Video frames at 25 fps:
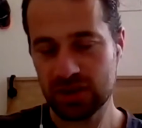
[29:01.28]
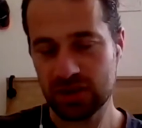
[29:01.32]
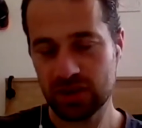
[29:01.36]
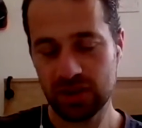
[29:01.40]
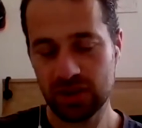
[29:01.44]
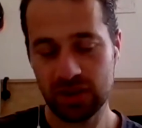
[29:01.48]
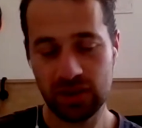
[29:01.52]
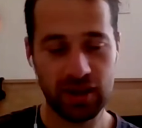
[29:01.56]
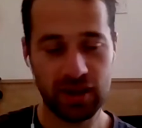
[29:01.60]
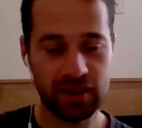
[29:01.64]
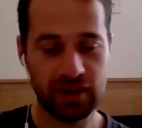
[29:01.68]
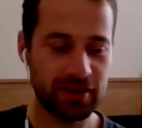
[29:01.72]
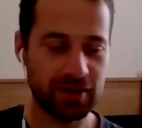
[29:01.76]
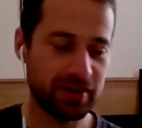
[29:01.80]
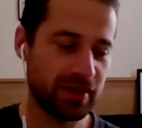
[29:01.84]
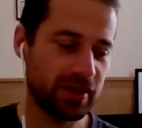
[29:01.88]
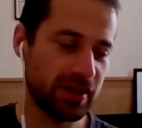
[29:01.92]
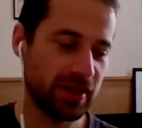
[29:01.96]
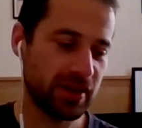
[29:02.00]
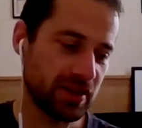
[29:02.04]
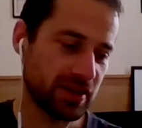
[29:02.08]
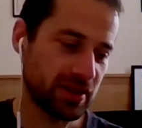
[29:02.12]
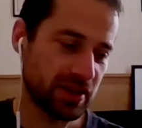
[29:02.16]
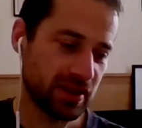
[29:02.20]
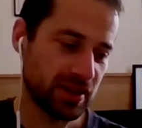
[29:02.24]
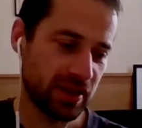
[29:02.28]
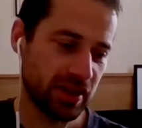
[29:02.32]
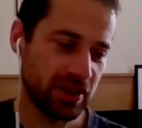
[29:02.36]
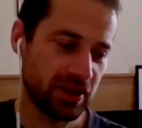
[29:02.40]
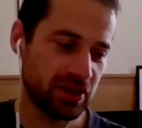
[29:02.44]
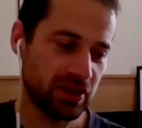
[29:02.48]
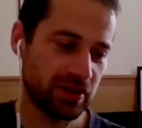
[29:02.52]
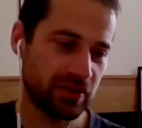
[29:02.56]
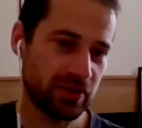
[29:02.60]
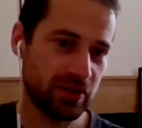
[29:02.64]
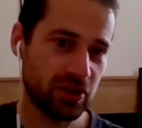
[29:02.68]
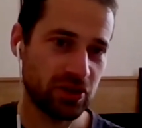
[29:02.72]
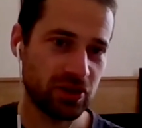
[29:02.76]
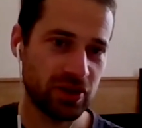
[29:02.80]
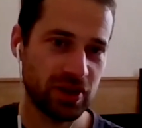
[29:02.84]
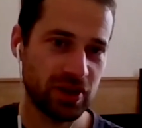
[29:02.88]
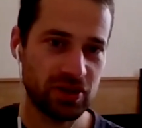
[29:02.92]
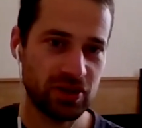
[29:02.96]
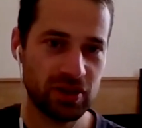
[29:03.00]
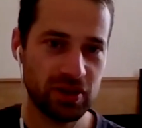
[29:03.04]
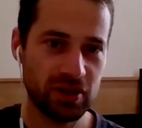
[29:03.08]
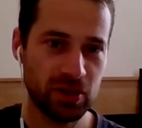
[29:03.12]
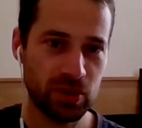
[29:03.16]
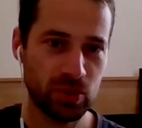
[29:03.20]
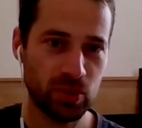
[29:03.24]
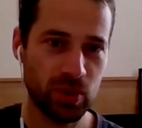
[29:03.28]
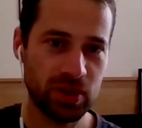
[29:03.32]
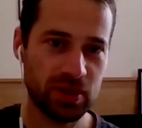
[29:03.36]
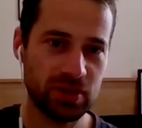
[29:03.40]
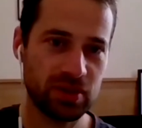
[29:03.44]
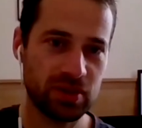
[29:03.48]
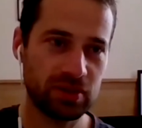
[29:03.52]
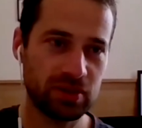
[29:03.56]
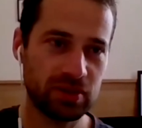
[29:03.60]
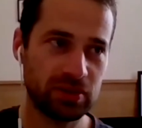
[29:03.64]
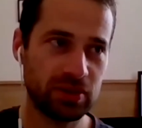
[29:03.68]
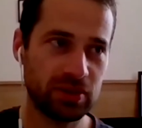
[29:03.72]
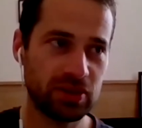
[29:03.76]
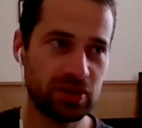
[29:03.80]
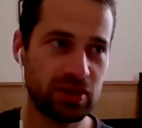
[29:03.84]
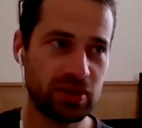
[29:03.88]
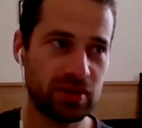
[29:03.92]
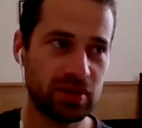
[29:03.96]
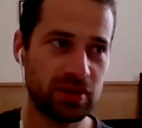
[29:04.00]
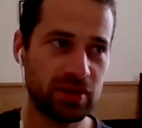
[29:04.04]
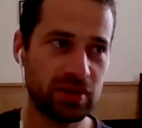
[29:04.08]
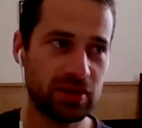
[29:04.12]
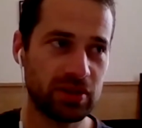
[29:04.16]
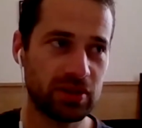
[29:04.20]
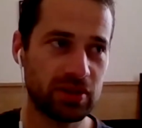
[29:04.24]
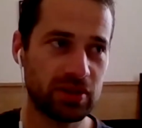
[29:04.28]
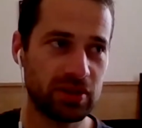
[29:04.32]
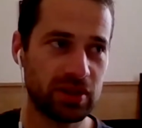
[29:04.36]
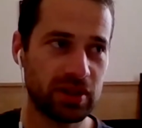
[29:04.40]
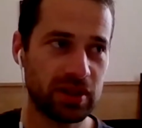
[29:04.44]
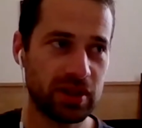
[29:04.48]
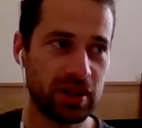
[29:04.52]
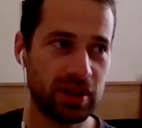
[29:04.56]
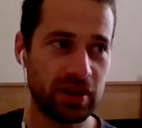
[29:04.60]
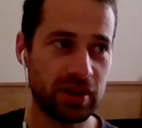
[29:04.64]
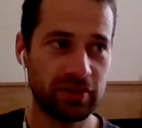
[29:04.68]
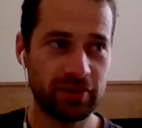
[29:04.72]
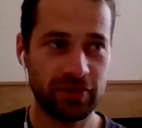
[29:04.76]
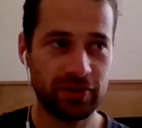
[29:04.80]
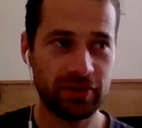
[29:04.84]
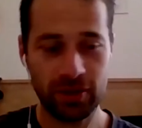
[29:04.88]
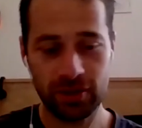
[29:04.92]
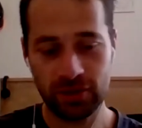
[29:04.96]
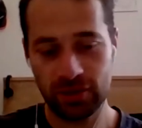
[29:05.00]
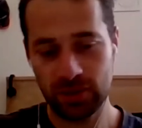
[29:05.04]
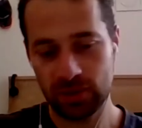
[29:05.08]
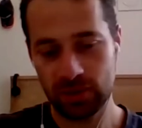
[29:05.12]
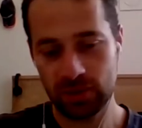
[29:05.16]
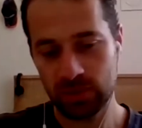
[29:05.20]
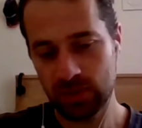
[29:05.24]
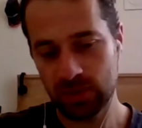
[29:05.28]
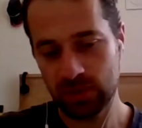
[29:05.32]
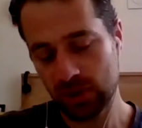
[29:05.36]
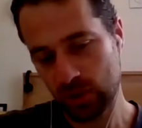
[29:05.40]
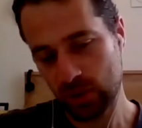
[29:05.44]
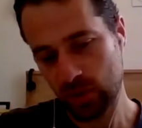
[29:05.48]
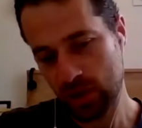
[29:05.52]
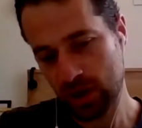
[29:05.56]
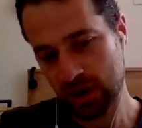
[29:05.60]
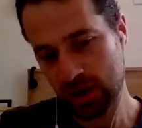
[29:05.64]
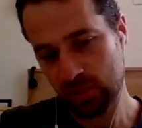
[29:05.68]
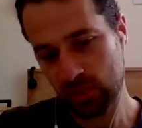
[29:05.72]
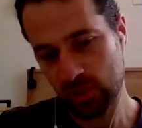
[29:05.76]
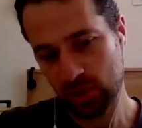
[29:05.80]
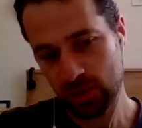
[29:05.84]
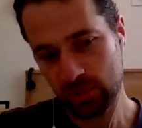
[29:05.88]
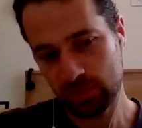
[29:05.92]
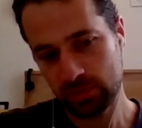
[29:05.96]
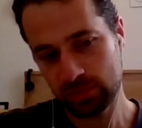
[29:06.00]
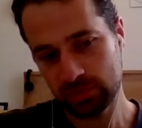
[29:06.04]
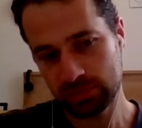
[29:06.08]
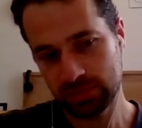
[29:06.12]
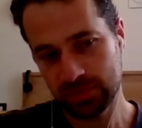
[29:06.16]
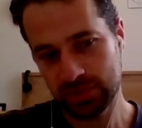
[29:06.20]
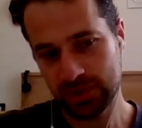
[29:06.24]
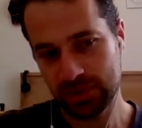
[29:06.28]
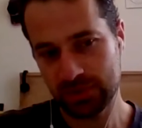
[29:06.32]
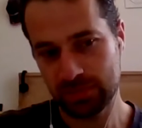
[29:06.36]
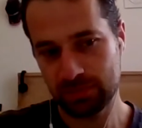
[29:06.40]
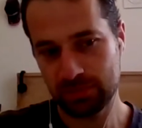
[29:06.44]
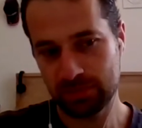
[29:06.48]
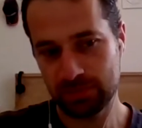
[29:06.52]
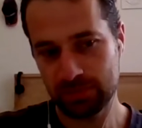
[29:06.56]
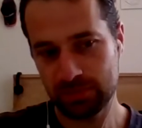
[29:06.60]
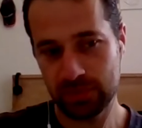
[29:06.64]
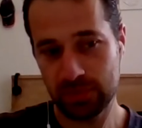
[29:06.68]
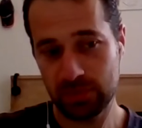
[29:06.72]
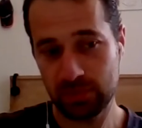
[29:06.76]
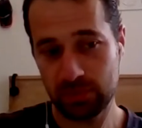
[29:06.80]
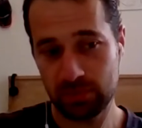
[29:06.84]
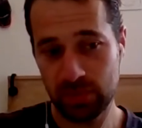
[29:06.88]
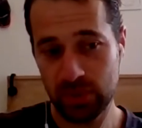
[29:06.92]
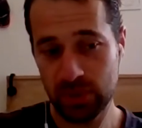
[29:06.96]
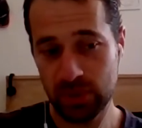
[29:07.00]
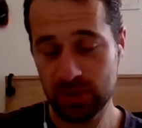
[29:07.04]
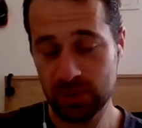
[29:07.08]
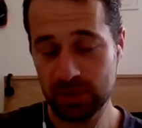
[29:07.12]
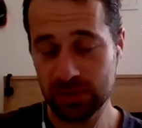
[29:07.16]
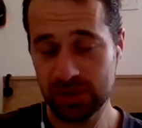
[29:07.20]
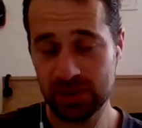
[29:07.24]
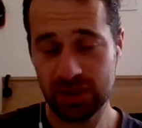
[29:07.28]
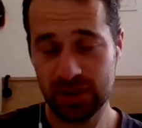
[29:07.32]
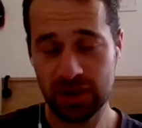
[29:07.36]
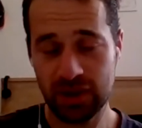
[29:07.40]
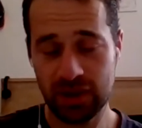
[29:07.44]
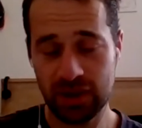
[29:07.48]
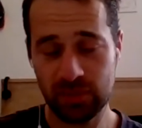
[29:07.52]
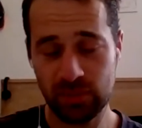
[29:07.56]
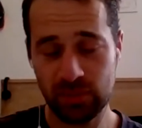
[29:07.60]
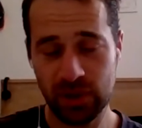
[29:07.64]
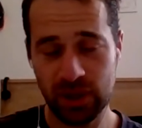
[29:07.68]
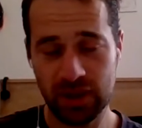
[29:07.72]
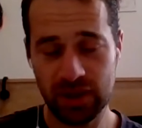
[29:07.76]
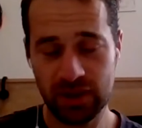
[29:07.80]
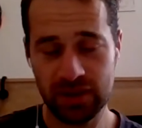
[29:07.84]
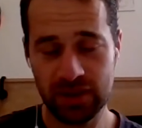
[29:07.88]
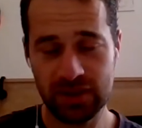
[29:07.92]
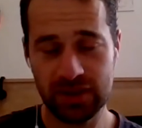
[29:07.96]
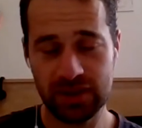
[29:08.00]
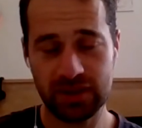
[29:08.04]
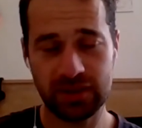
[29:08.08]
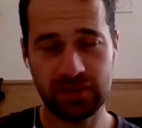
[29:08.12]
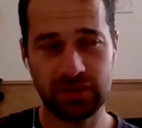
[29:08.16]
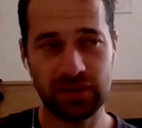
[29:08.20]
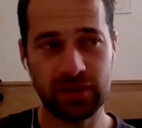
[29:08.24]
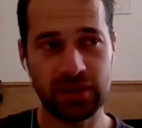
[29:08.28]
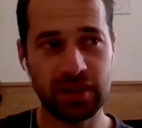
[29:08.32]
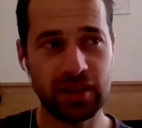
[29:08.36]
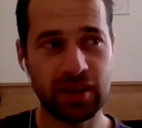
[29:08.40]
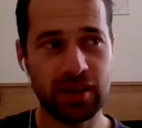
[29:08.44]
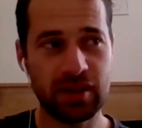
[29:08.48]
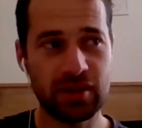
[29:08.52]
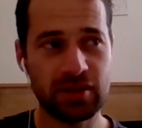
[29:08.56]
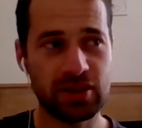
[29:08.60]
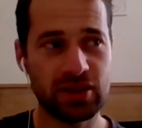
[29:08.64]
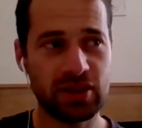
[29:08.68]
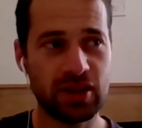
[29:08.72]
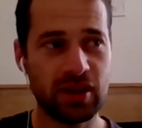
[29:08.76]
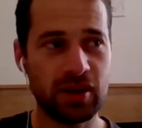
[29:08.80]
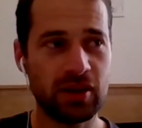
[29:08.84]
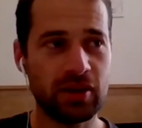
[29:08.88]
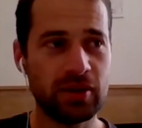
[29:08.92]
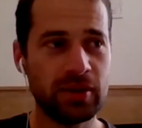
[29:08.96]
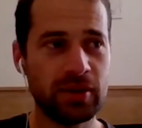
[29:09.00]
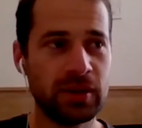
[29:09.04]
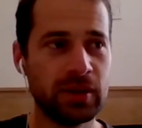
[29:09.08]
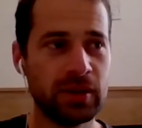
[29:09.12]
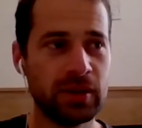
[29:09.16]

or under the next stage of restrictions once they're loosened? Therefore, do we require more build timelines and everything else? So